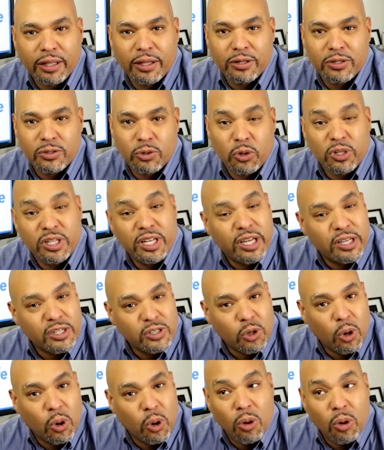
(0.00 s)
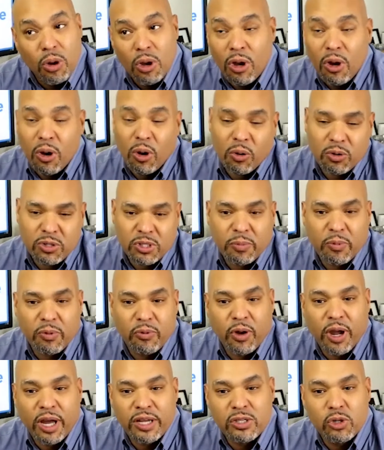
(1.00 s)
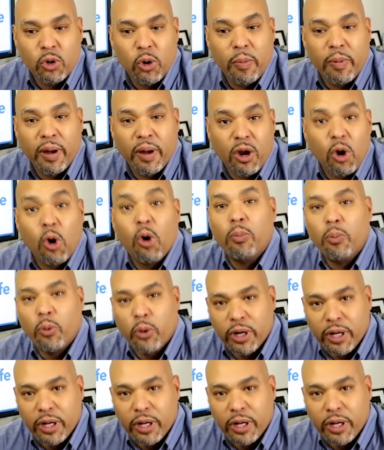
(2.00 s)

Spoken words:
or DSO, or some of you guys know it by corporate.